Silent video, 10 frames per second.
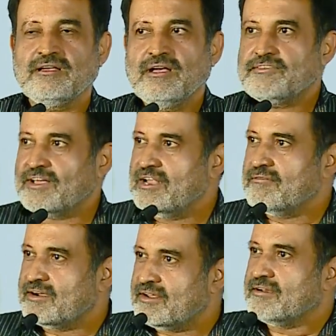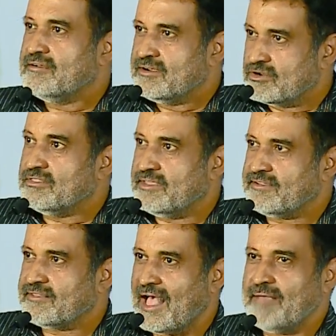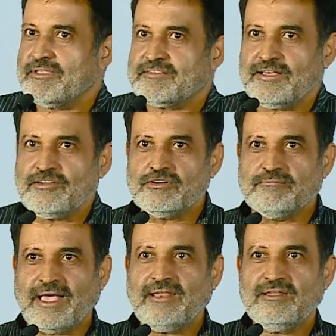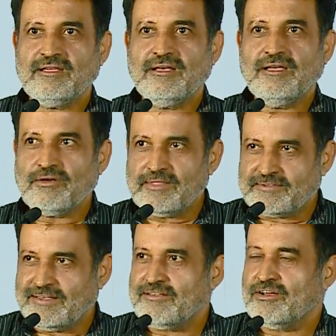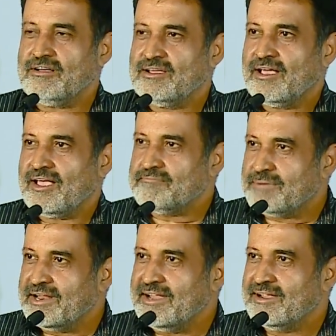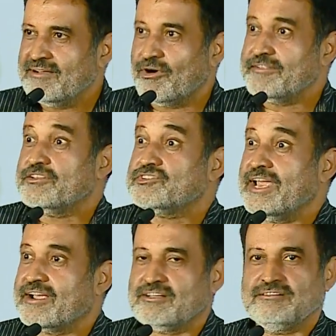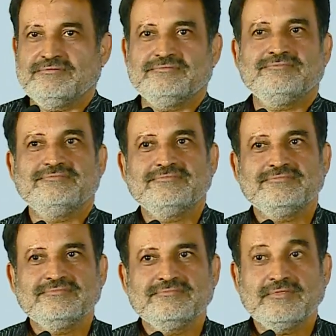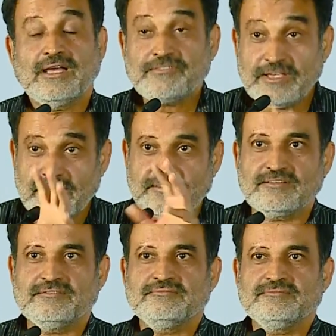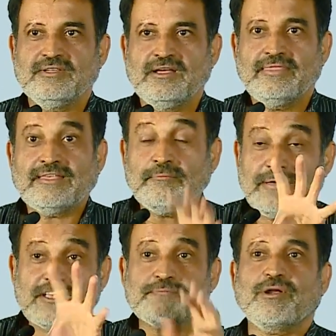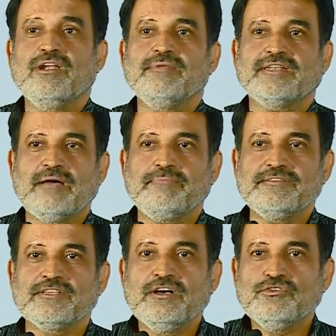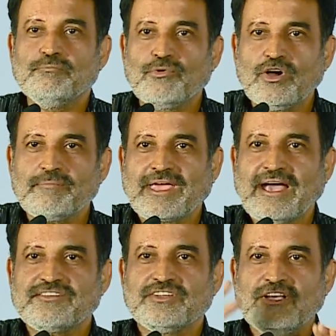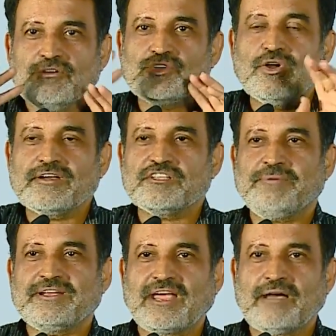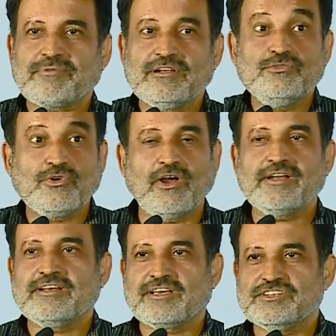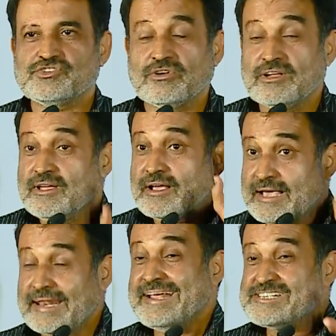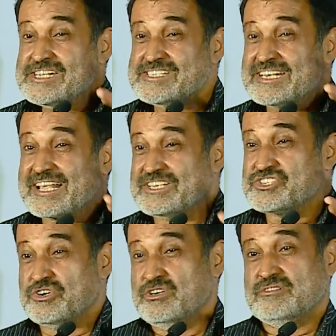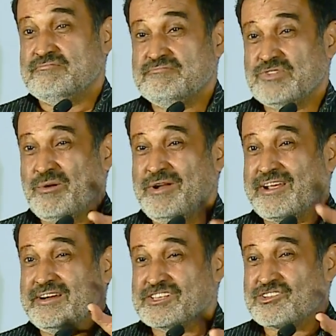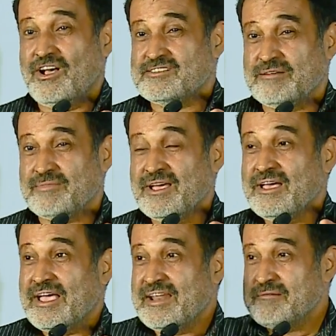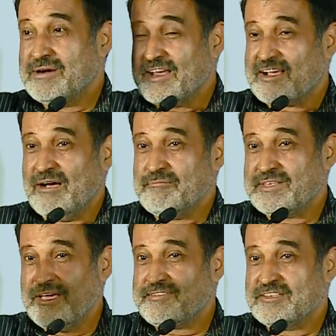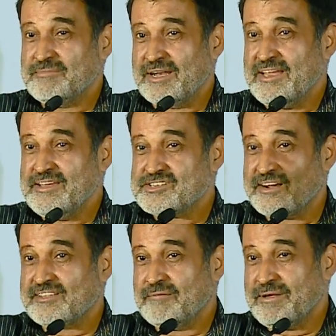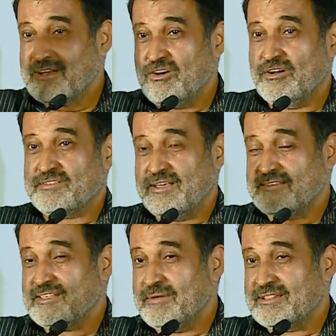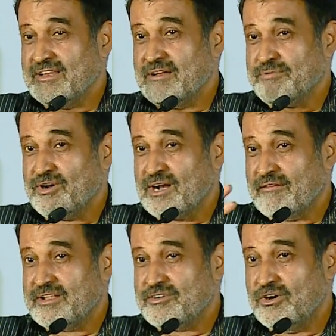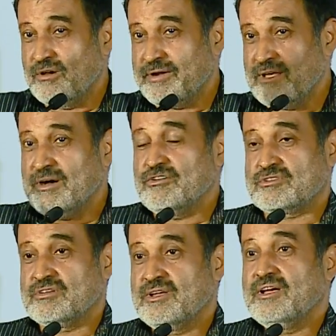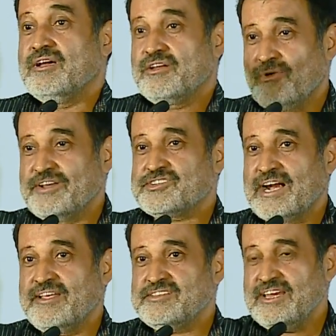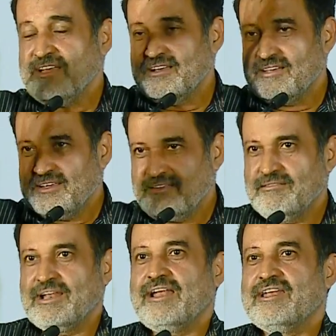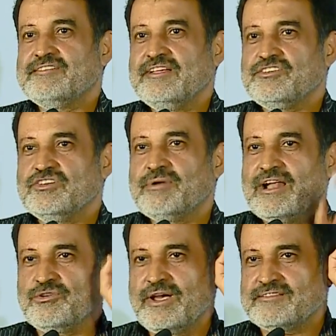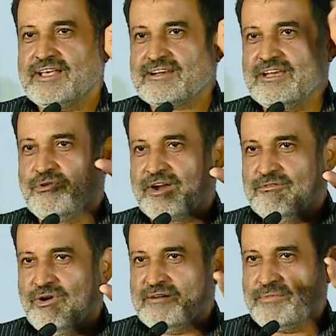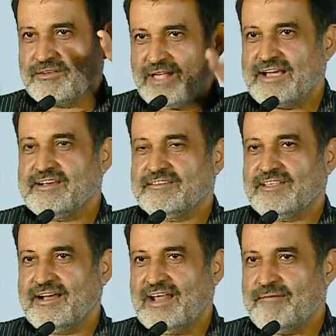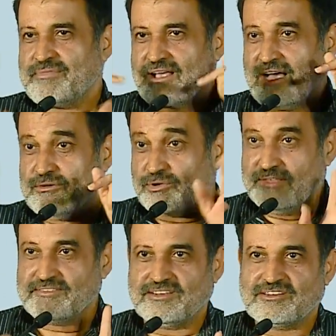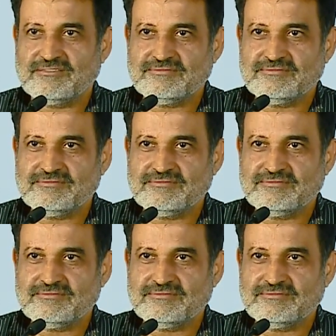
Suddenly you wonder, do this. I'm the CEO, man. You're the CEO. Hey, buddy, what is your stake? Serious. That's the biggest problem that happens. Who blow up cash, who don't respect capital, who are not in control. Ganesh is in control. Nobody can dislodge him. Anybody comes, gives his money, shuts up and goes. He gets a monthly report. After that, don't open a mouth. You want strategy? I'll listen to you, but I'll do exactly what I want because I decide I'm the guy who runs it.